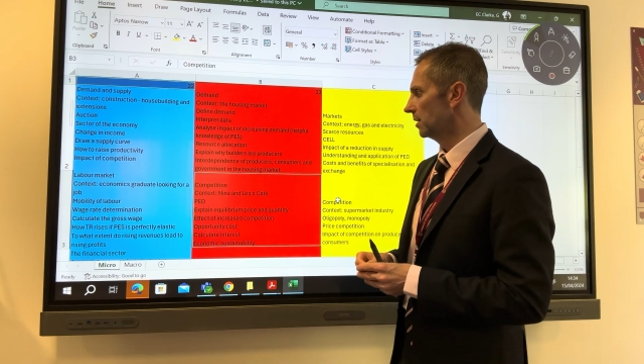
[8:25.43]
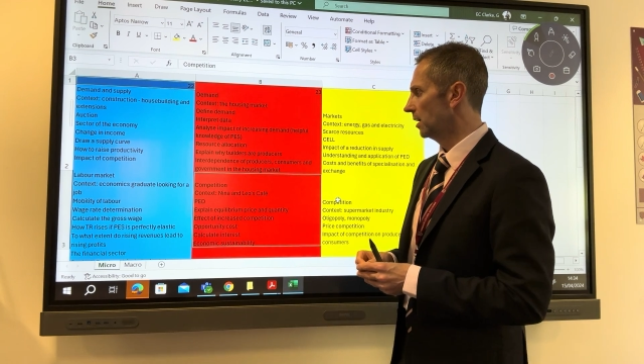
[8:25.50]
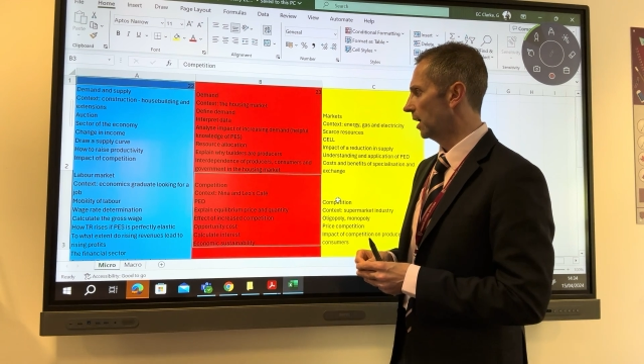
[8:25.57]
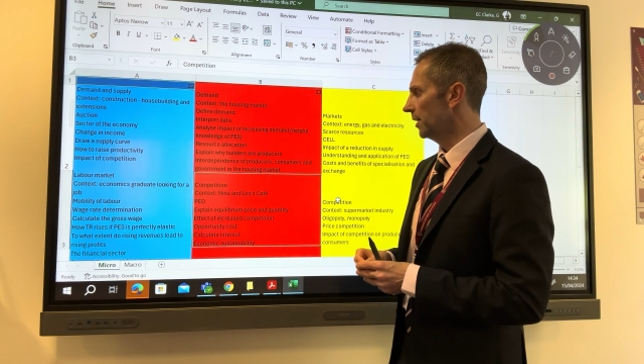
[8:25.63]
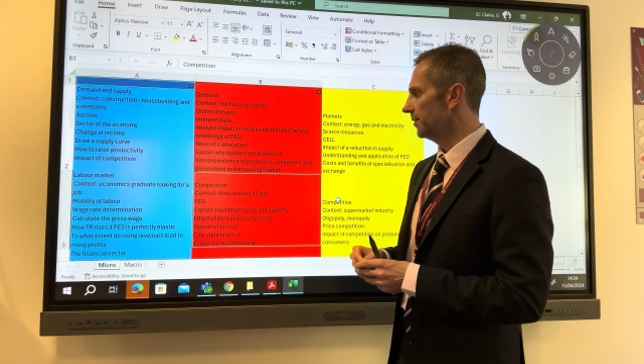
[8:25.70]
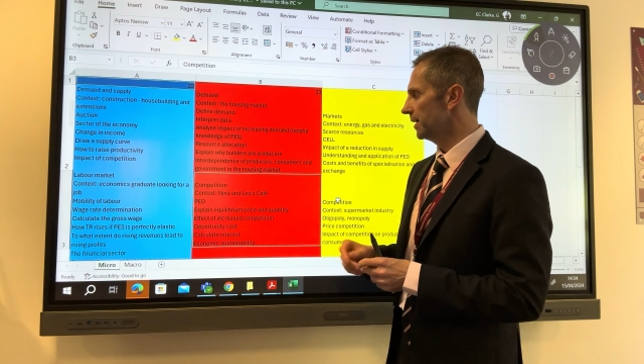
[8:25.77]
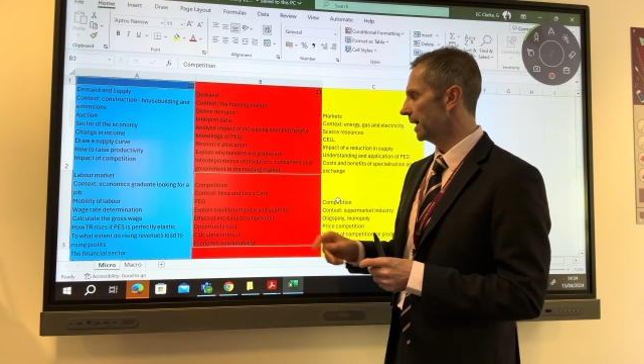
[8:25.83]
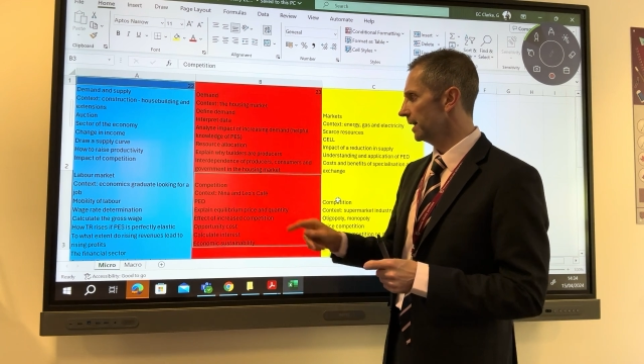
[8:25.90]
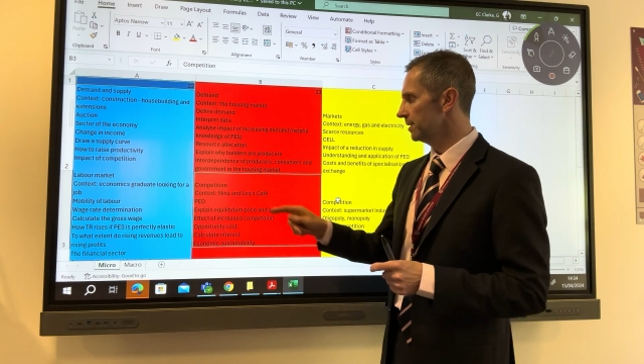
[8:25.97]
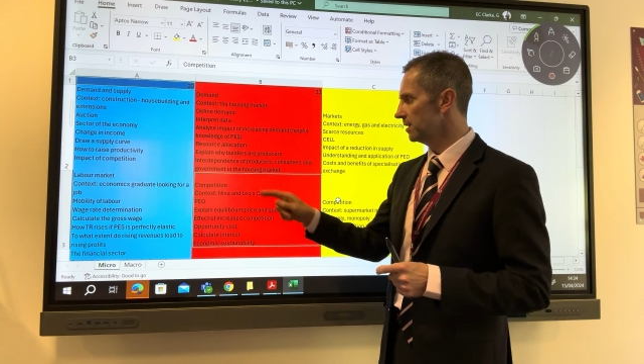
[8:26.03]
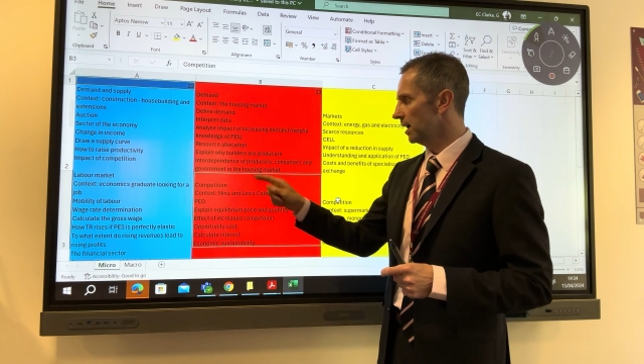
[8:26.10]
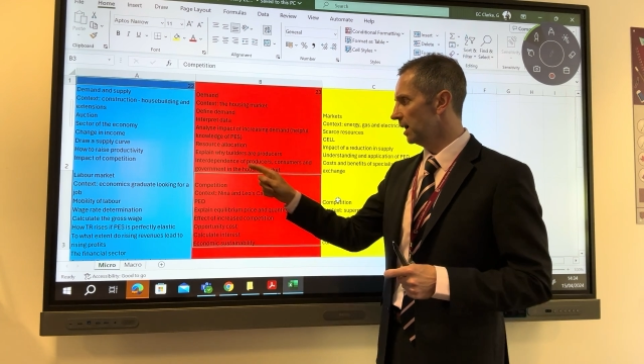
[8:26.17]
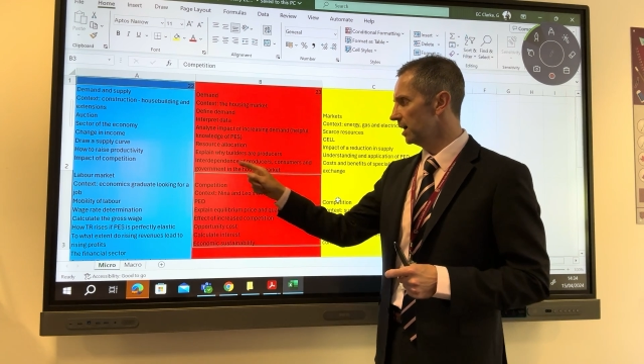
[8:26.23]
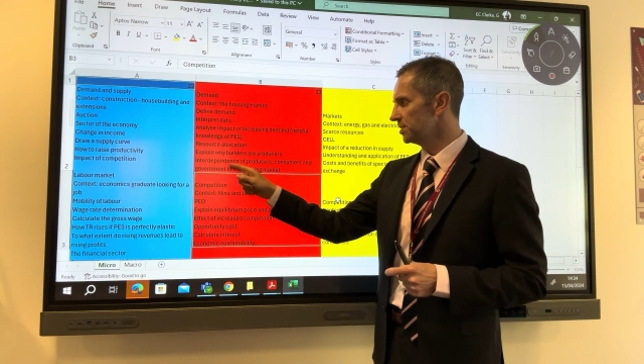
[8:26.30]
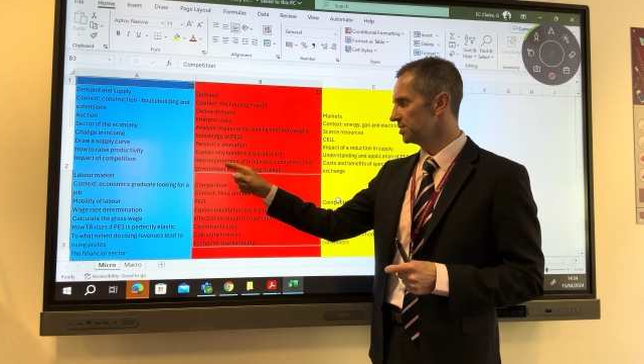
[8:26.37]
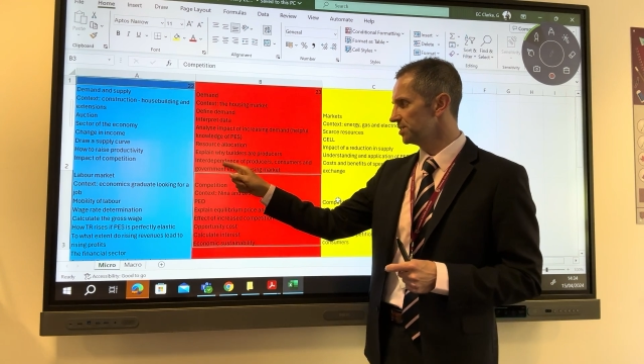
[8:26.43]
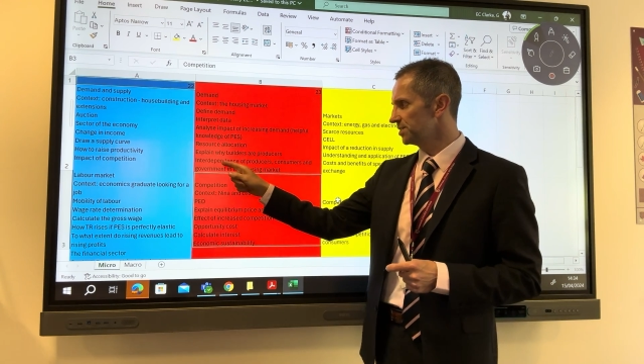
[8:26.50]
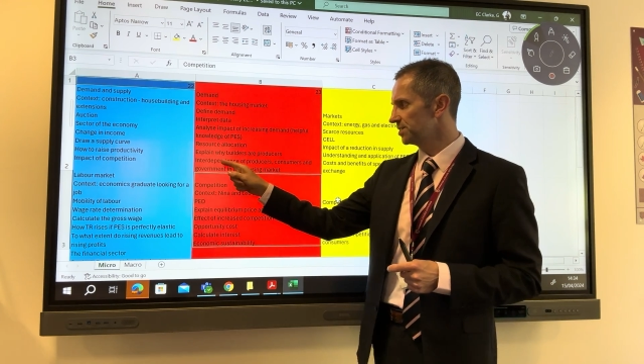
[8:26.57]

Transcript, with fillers: And then as it